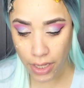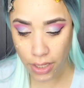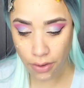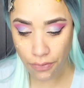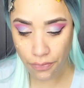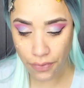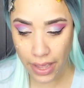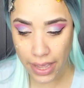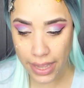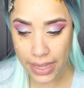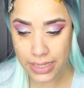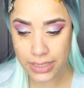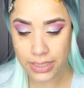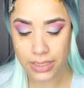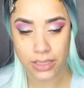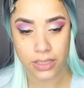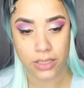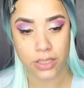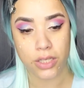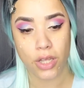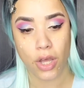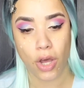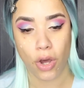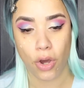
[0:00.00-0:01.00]
your face,
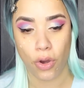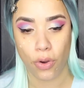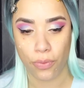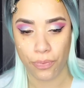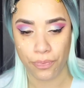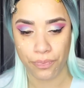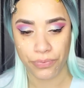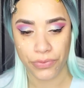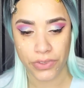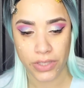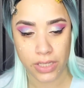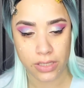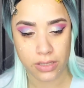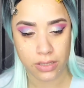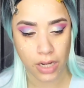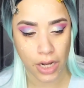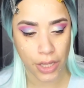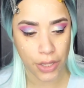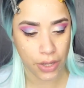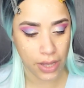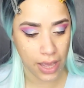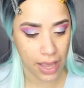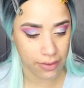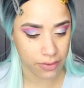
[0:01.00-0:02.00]
so just to
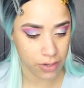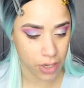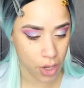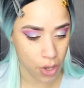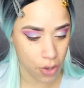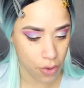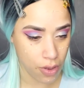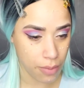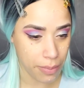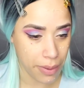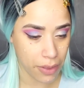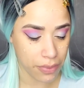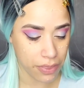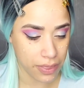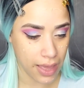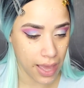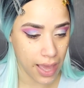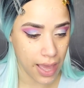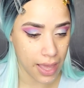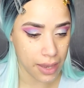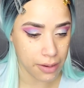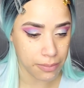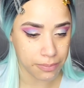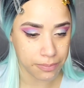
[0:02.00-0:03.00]
let you guys know about
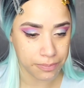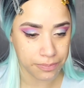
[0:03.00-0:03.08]
that.